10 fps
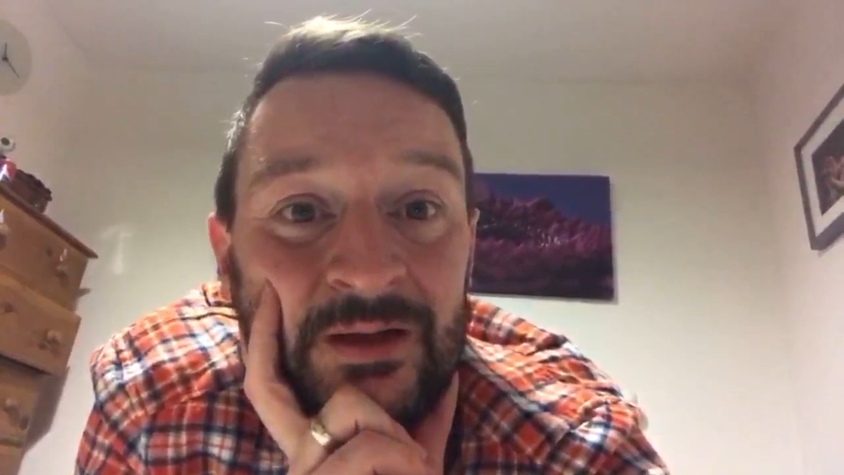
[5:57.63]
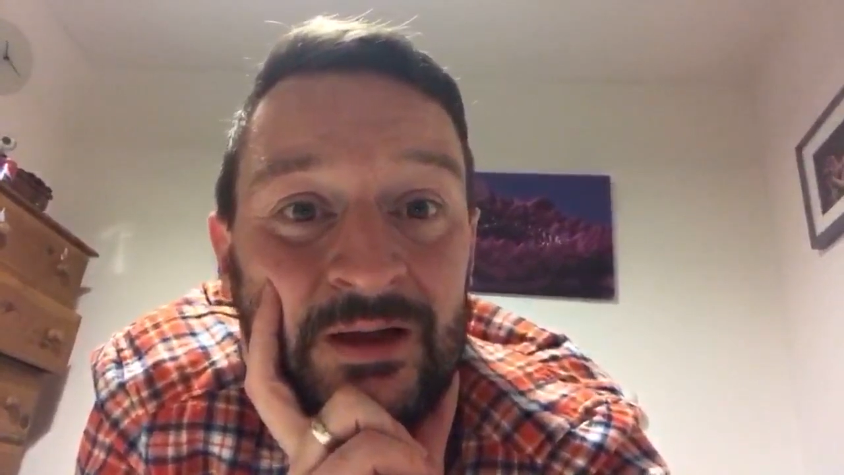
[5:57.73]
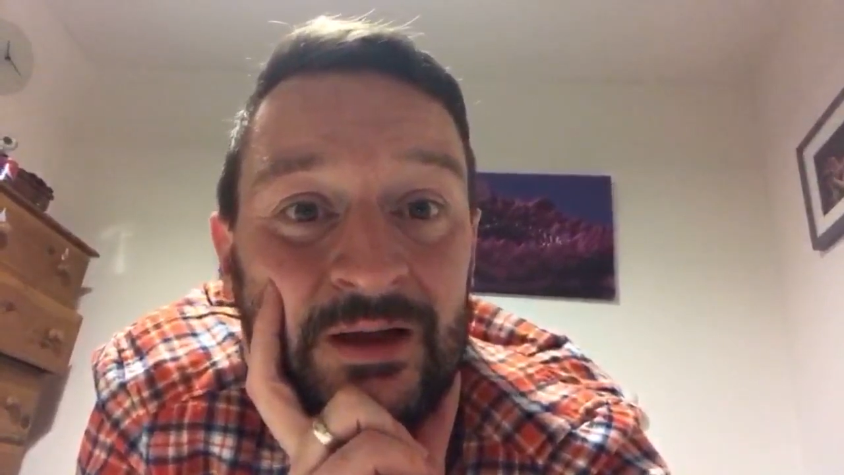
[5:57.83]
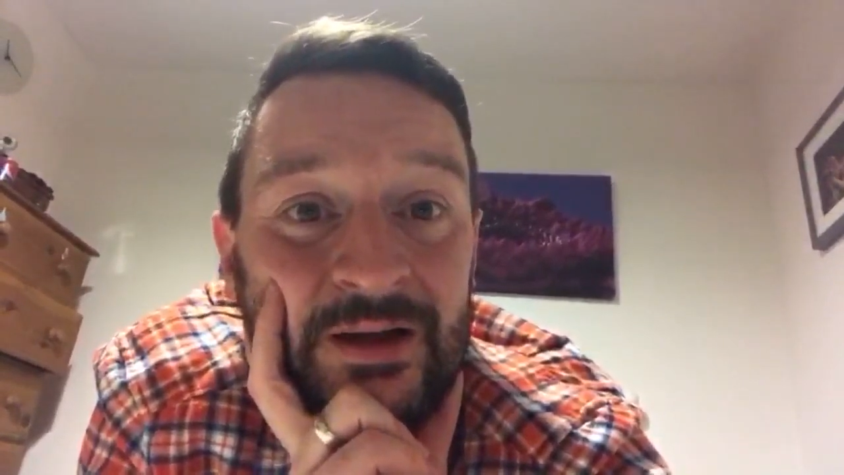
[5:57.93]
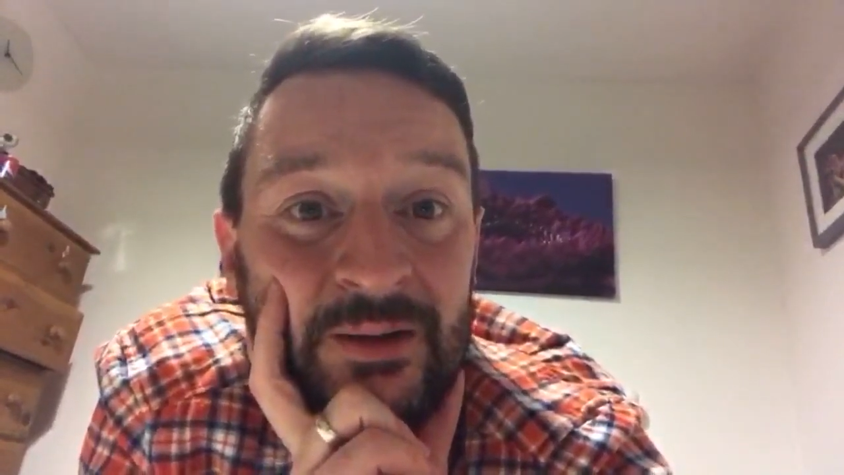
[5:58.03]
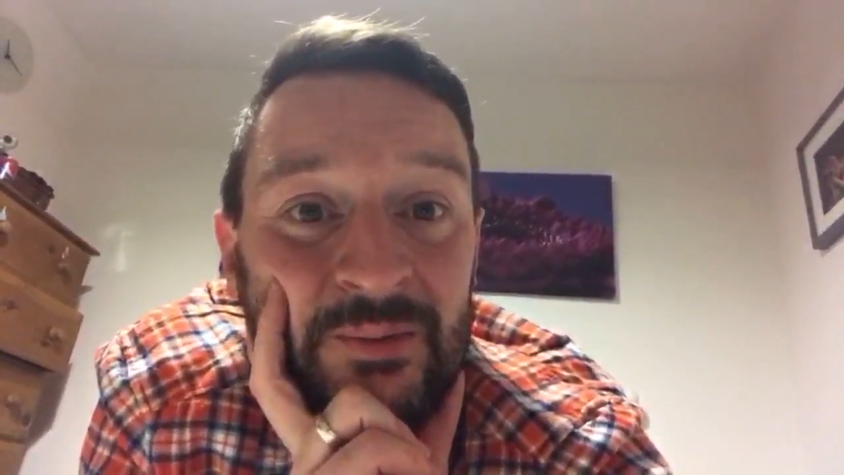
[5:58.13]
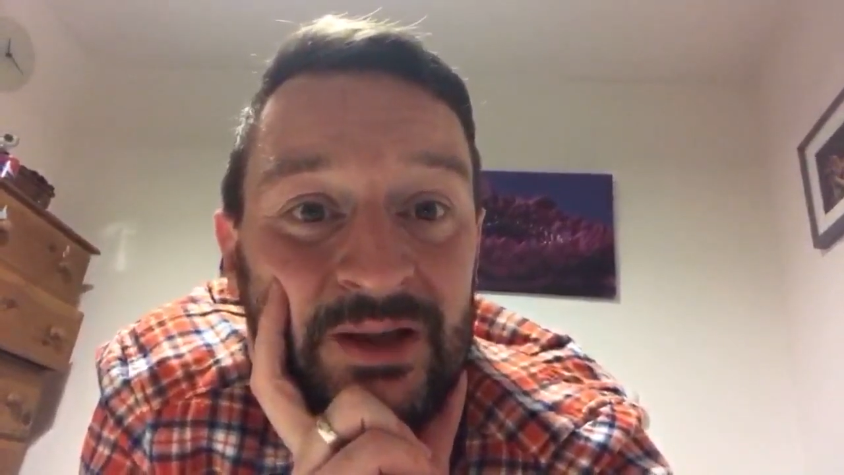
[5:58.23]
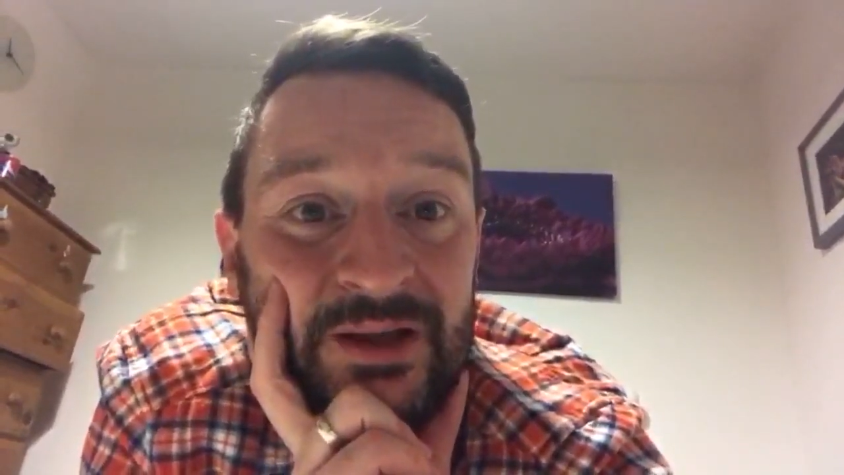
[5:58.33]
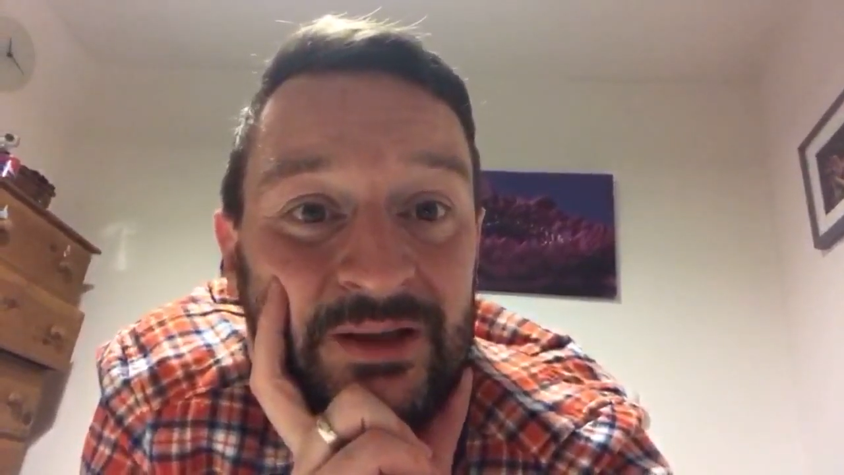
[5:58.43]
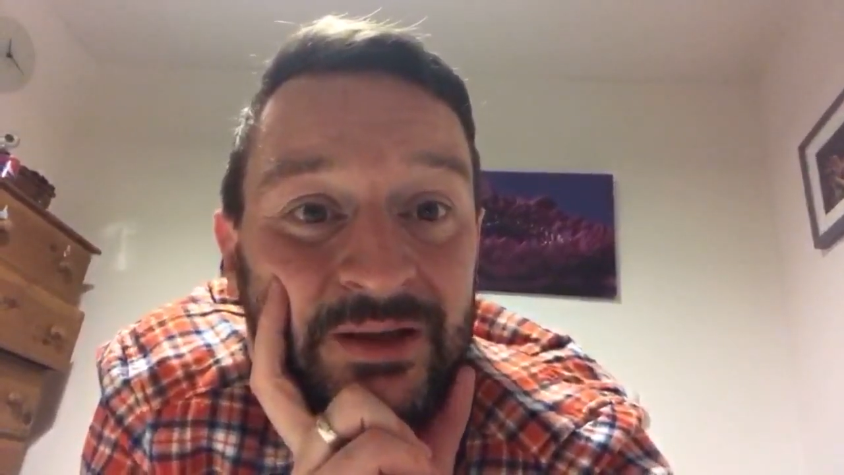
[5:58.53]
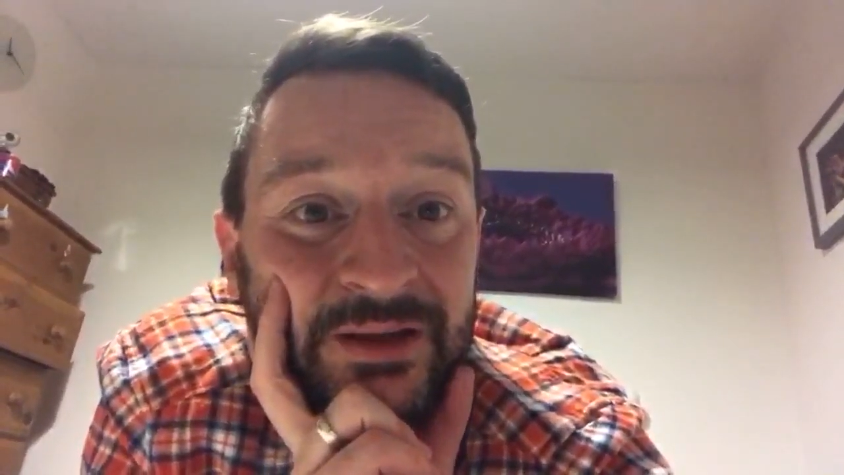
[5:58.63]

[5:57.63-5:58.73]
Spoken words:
Hi Emily.